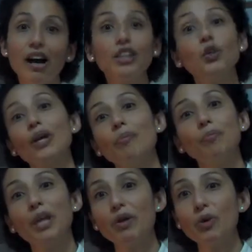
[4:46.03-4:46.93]
You can
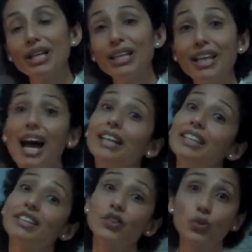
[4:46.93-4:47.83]
play with it, and
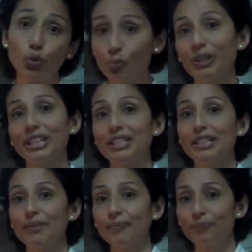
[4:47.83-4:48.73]
it's super
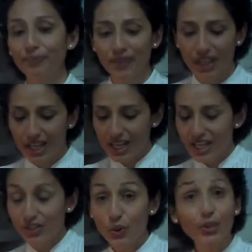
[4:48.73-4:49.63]
easy.
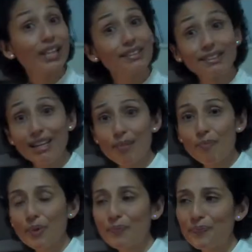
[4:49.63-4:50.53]
So that's the tip.
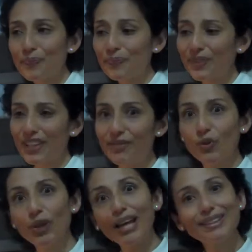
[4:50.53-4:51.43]
If
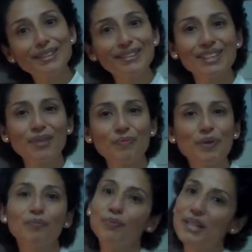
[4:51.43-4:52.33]
you like this tip,
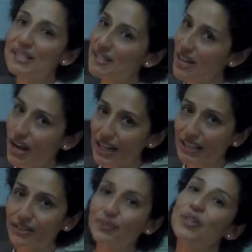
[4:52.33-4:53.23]
please share
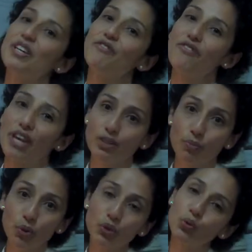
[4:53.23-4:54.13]
it in
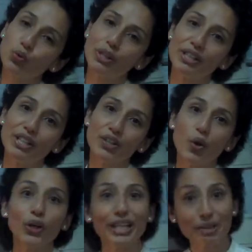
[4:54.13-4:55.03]
Facebook, Twitter,
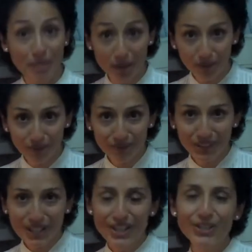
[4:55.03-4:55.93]
or email.
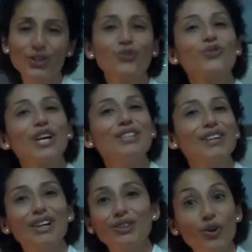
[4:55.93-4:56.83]
Your friends
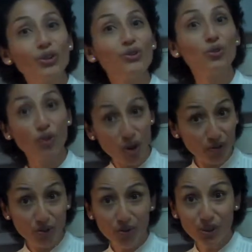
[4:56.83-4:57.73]
are going to love
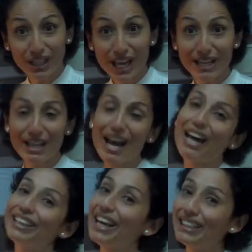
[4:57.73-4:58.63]
you for that,
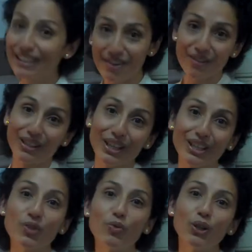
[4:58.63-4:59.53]
and I
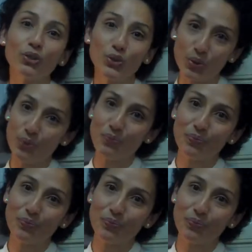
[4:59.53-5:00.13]
definitely will too.